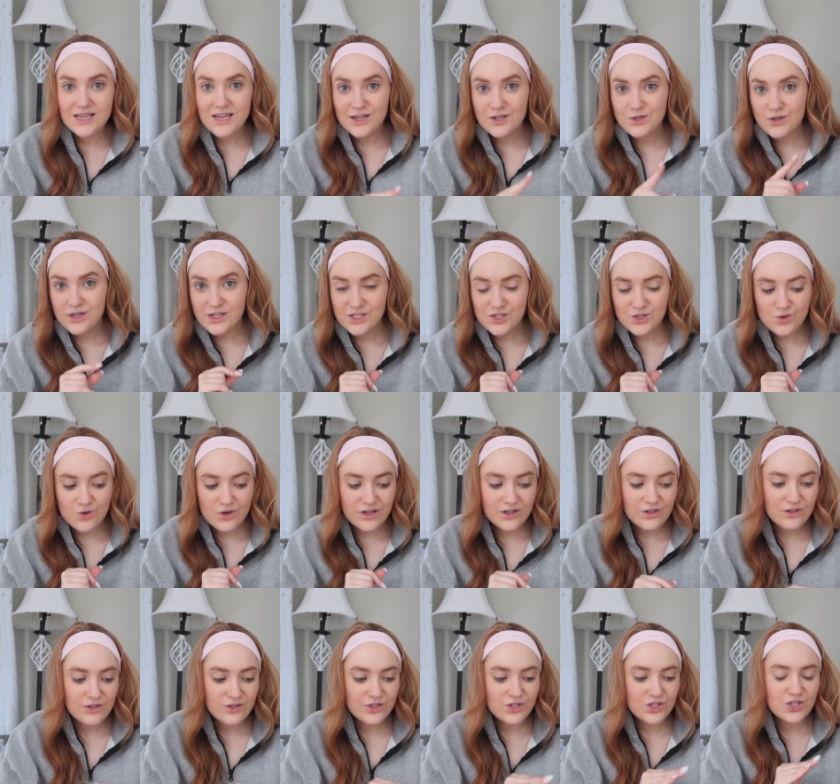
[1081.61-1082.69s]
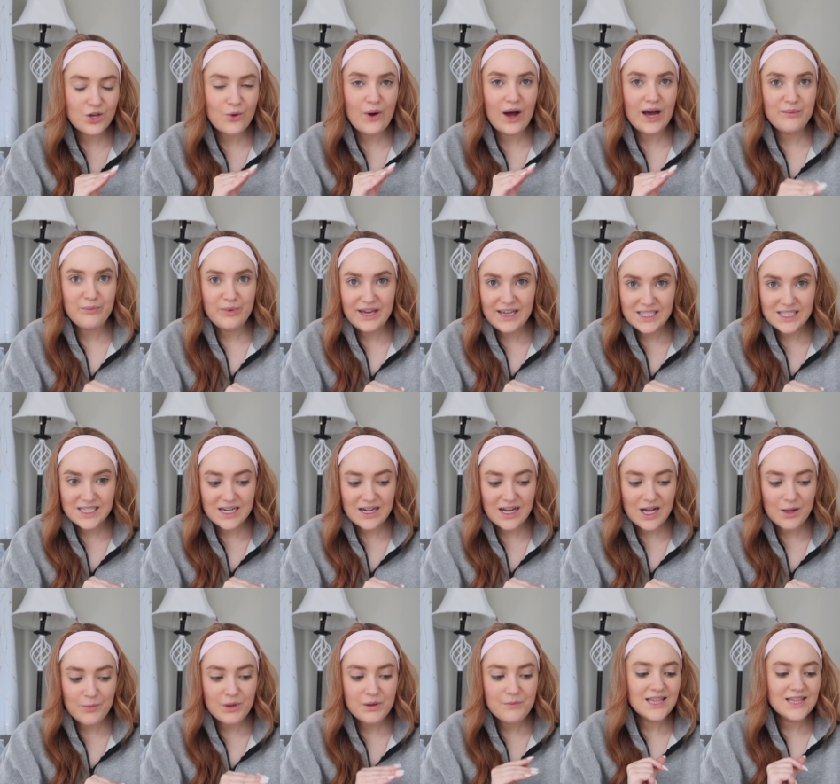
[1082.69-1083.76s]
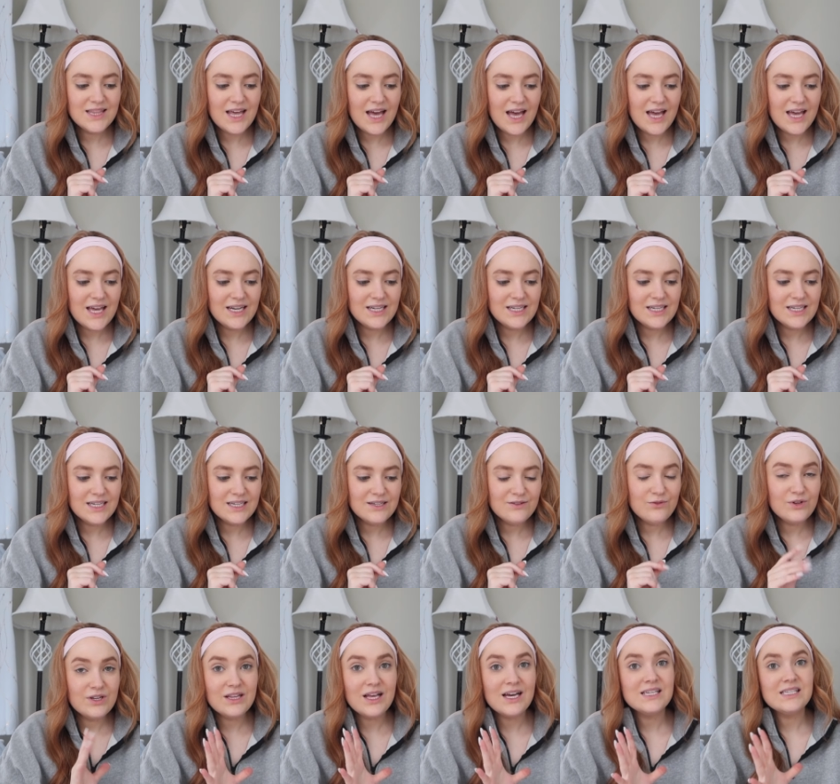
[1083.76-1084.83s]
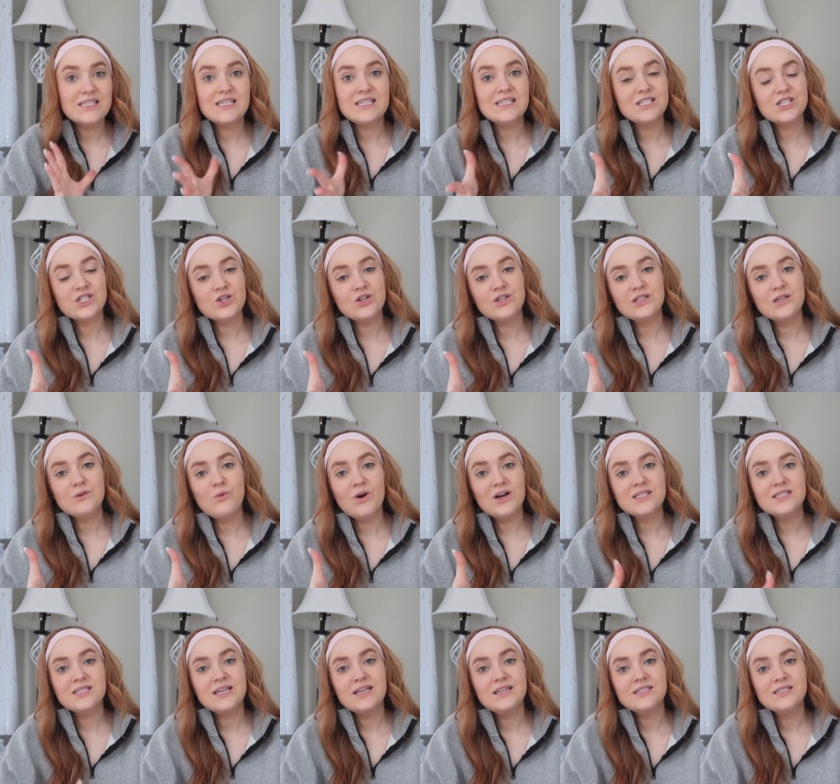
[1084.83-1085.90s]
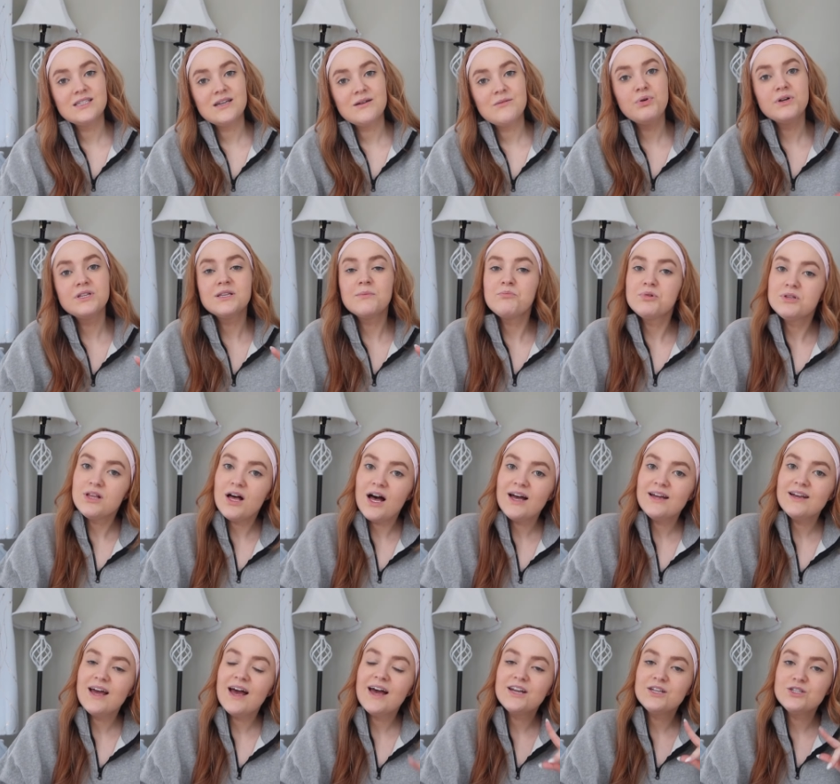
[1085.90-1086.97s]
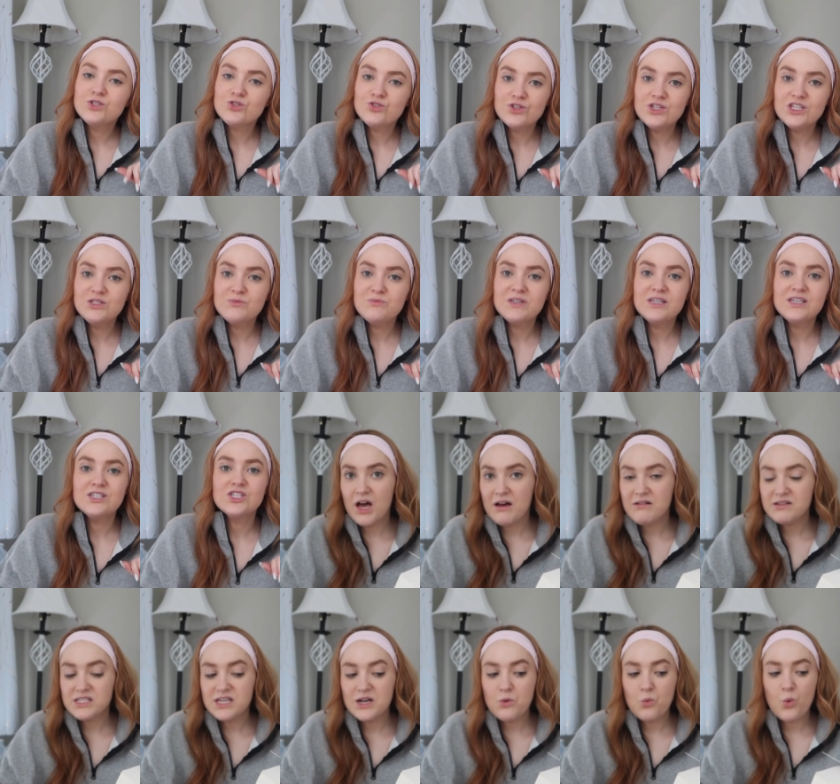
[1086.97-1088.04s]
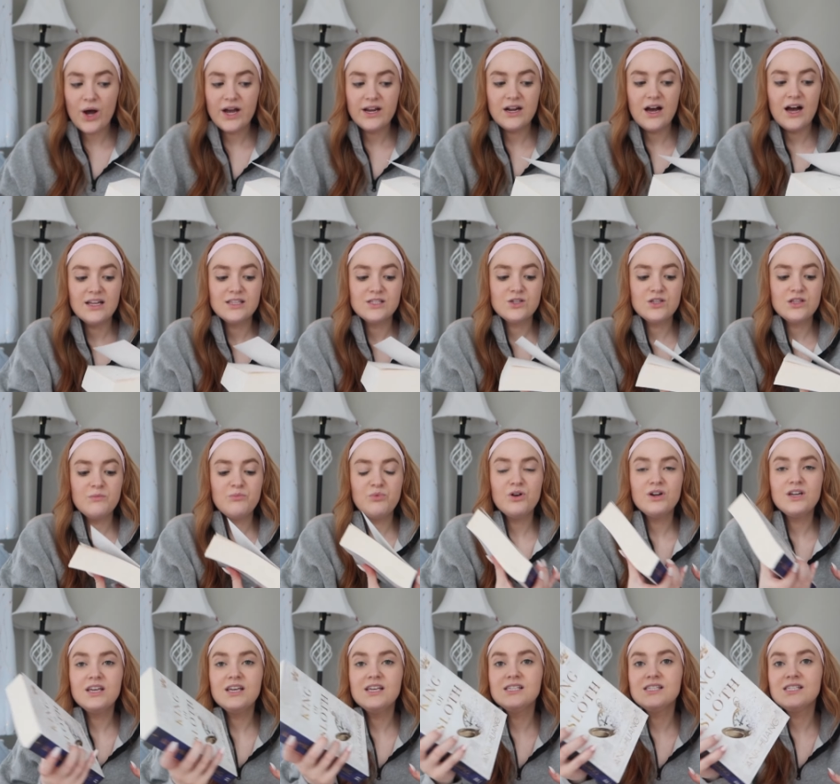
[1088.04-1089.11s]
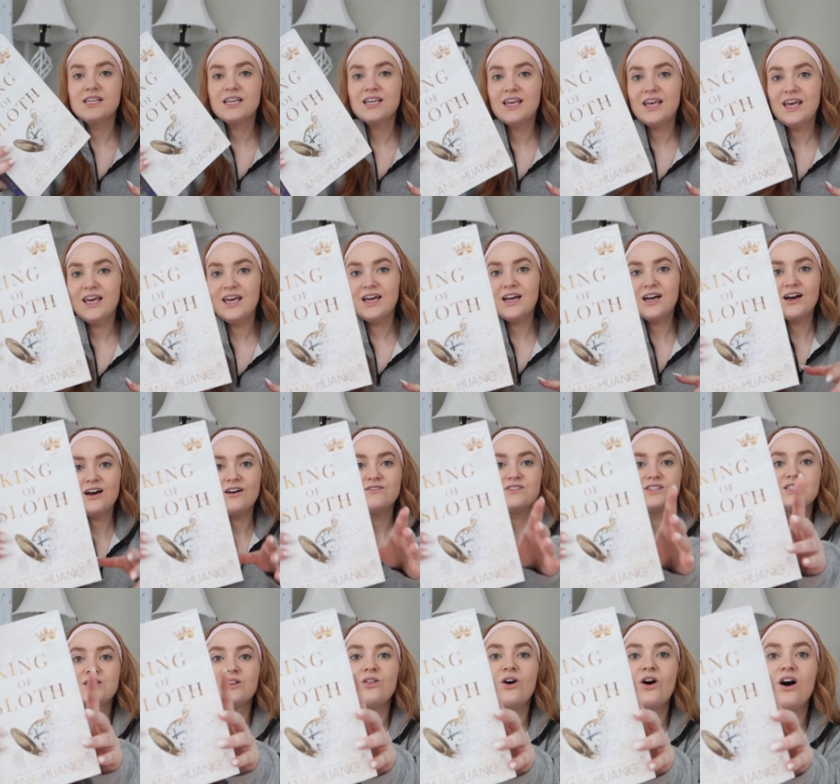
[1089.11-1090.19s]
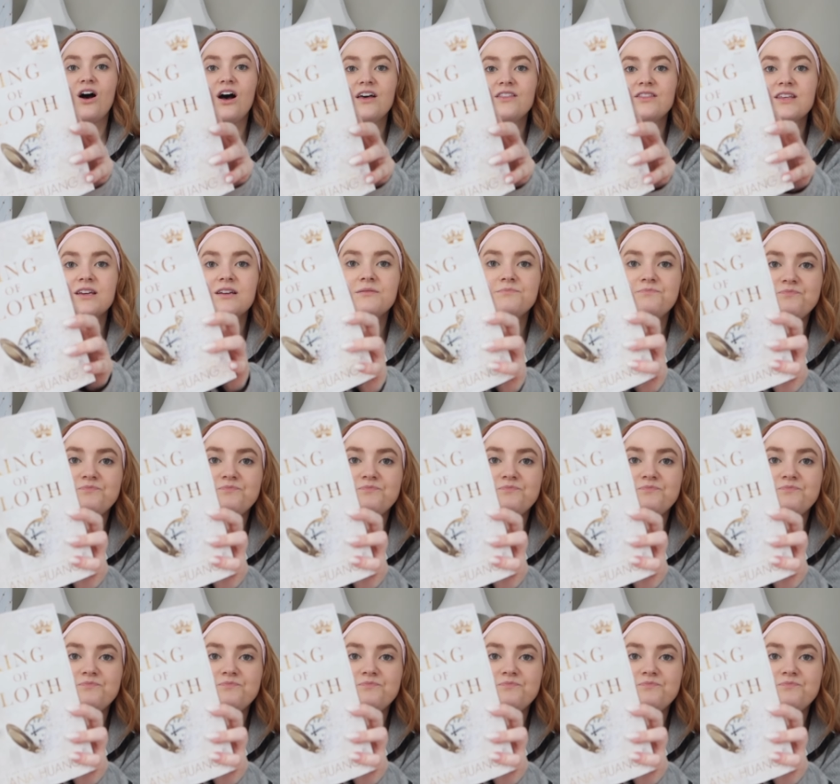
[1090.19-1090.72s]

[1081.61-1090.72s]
and or historical, so I picked it up and then realized it certainly wasn't. But the plot had intrigued me. I was like, why not? So the book is King of Sloth.